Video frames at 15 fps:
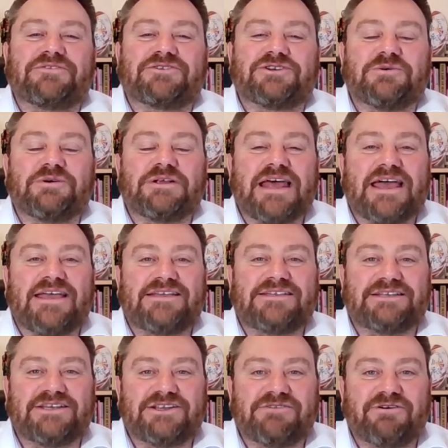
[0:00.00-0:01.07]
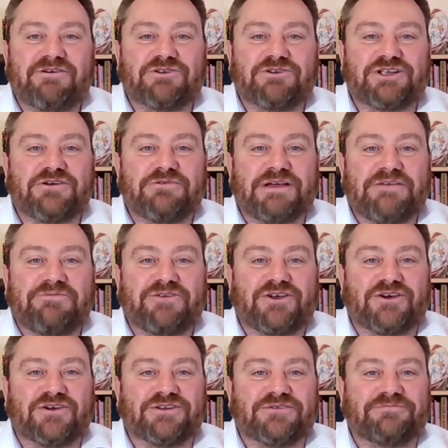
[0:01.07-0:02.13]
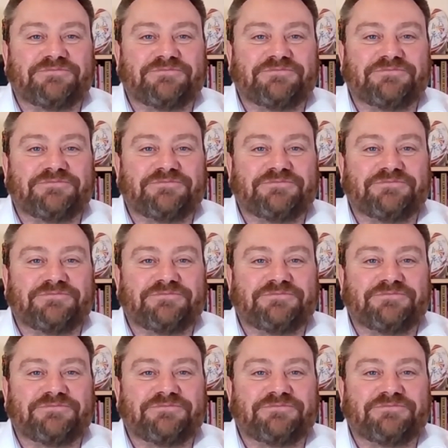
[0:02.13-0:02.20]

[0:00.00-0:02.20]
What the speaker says: to an 18-year-old you if you could?